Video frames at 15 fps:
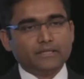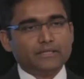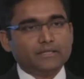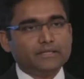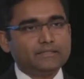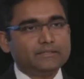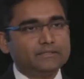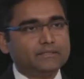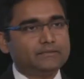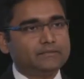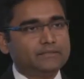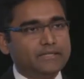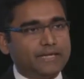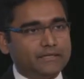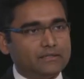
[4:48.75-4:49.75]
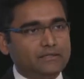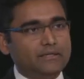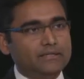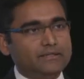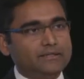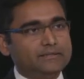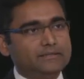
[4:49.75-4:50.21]
it is a
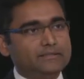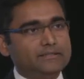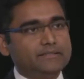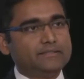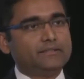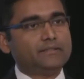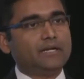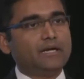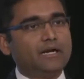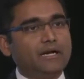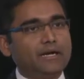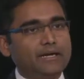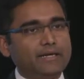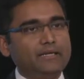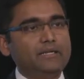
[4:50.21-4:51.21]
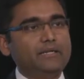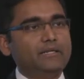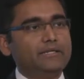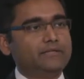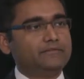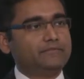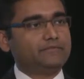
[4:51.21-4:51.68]
deadly disease and
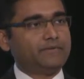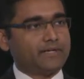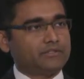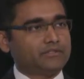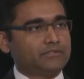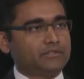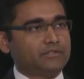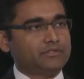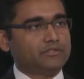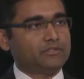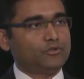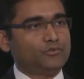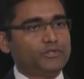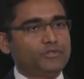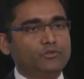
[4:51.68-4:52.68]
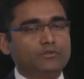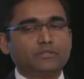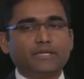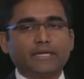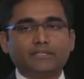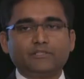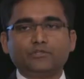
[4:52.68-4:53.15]
highly infectious. We don't
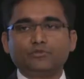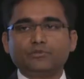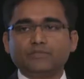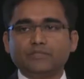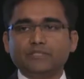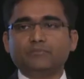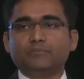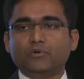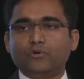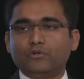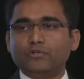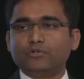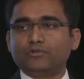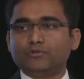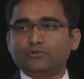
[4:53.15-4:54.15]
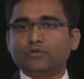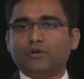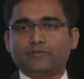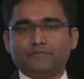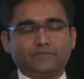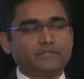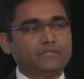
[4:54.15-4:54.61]
get to see polio too
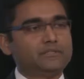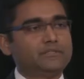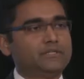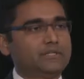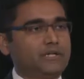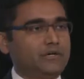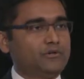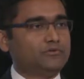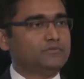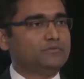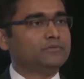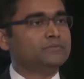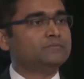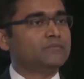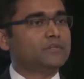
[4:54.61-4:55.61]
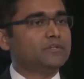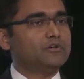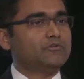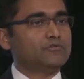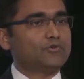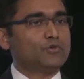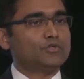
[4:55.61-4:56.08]
often around,
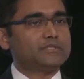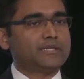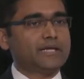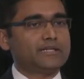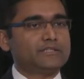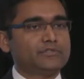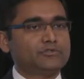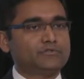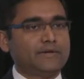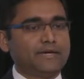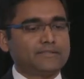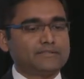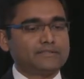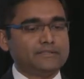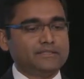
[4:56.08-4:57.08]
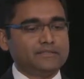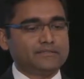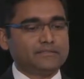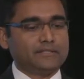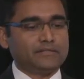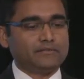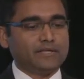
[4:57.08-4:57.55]
of course, thanks to
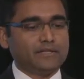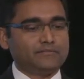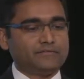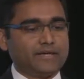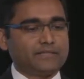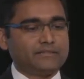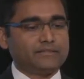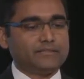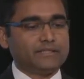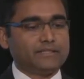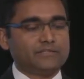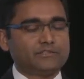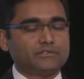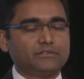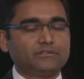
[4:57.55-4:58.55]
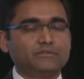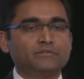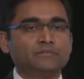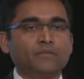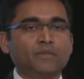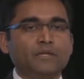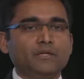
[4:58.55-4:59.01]
vaccines and vaccinations.
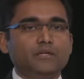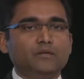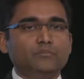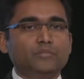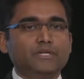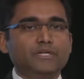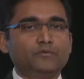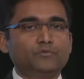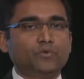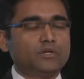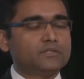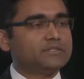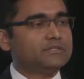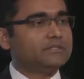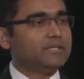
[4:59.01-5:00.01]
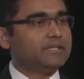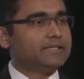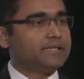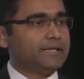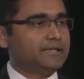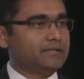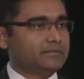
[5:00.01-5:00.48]
But it wasn't the
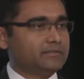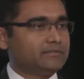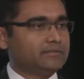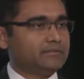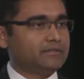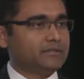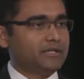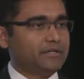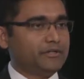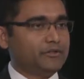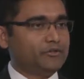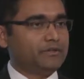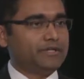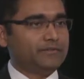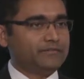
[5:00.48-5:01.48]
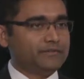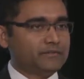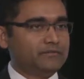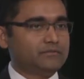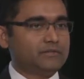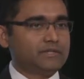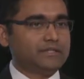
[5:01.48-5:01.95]
case,
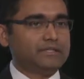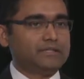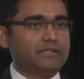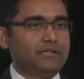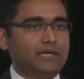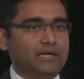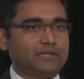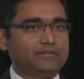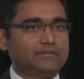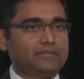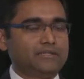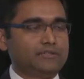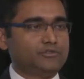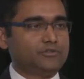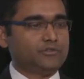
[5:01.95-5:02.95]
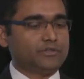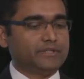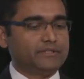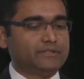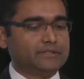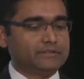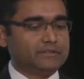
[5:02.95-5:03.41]
even in the last
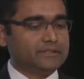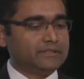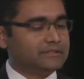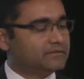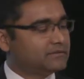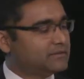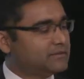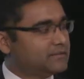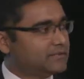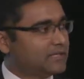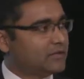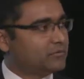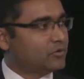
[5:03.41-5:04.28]
centuries. These are